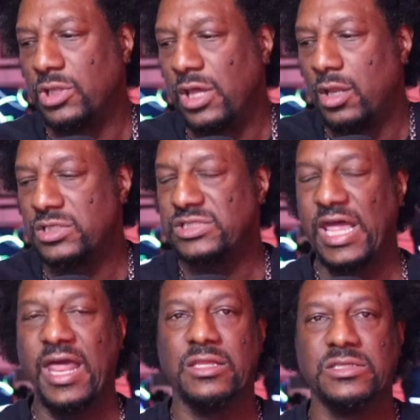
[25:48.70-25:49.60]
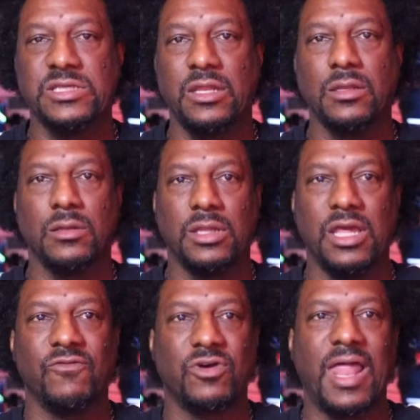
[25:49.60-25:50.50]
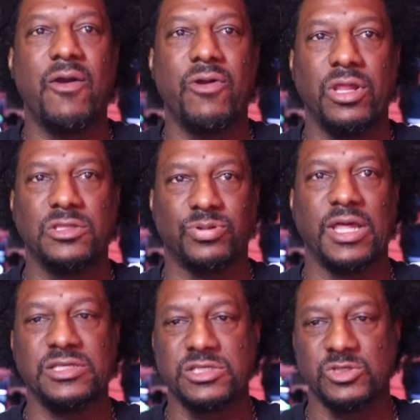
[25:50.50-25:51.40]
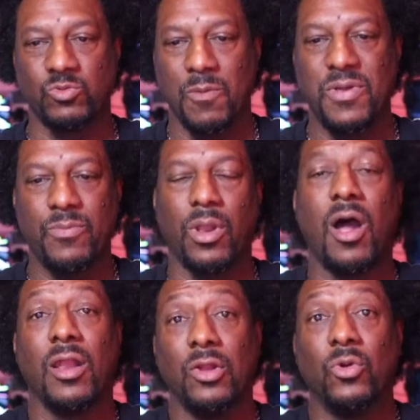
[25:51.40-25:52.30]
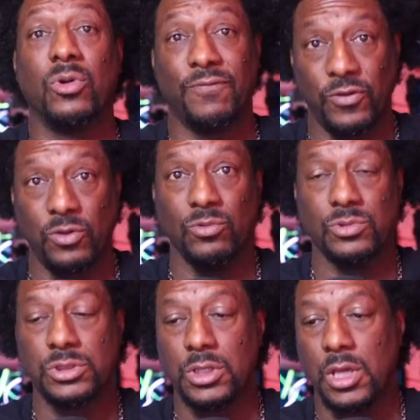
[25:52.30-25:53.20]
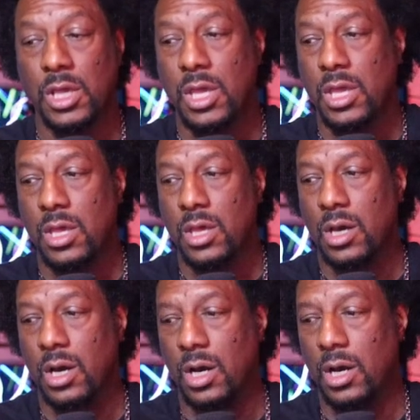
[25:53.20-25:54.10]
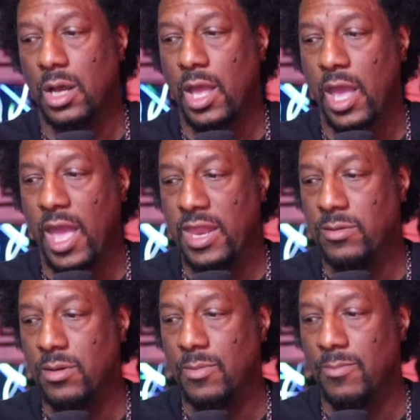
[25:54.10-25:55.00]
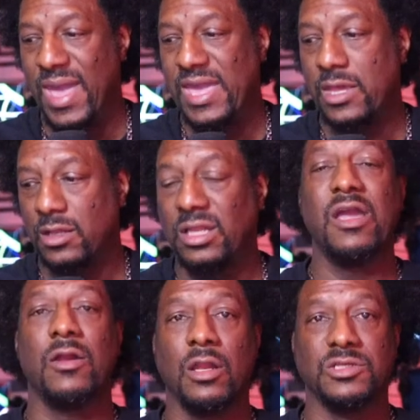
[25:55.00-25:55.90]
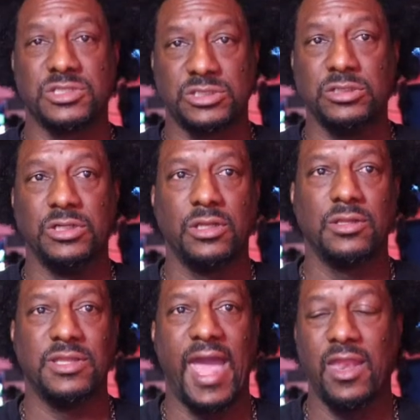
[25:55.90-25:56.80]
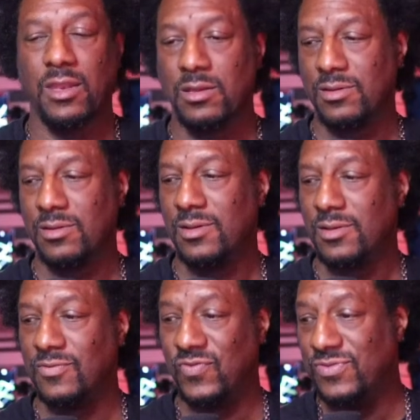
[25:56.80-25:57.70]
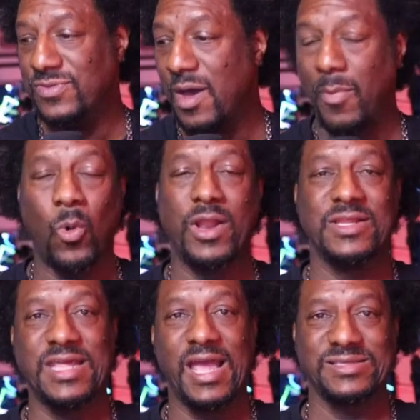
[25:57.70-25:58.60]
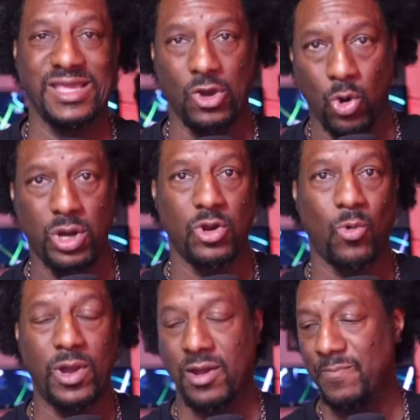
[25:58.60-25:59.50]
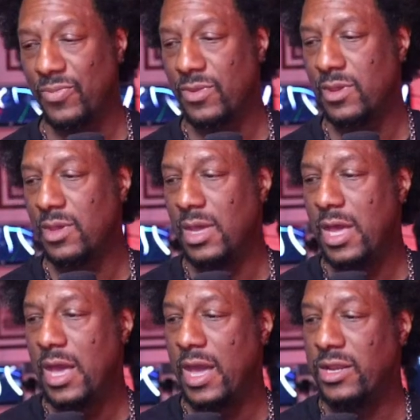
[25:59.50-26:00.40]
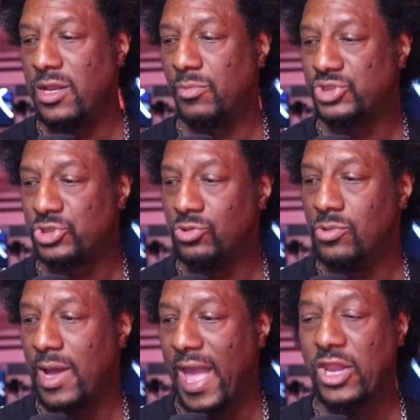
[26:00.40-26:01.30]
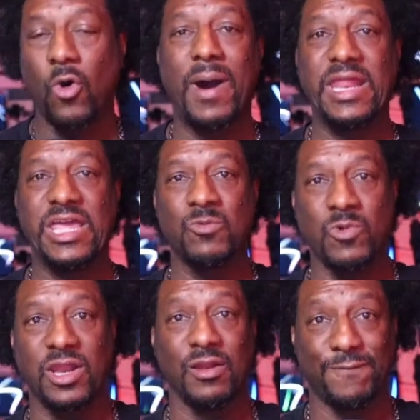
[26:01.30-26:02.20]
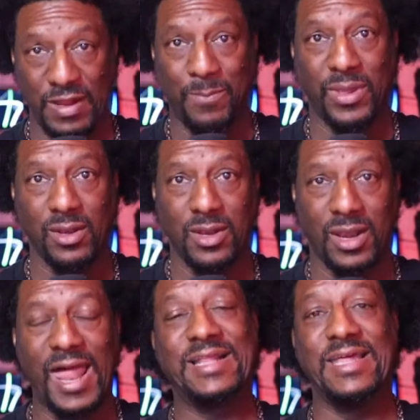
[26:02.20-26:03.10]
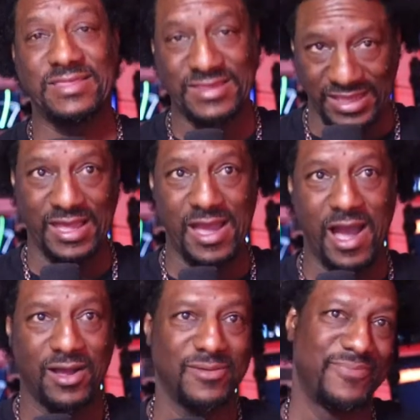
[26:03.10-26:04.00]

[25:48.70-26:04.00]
the understandings and give clarity to places where people are a little confused, uh, and make it clear and understood that number one, this dance ain't going nowhere, and number two, ain't nobody getting ready to flip it like they think they are.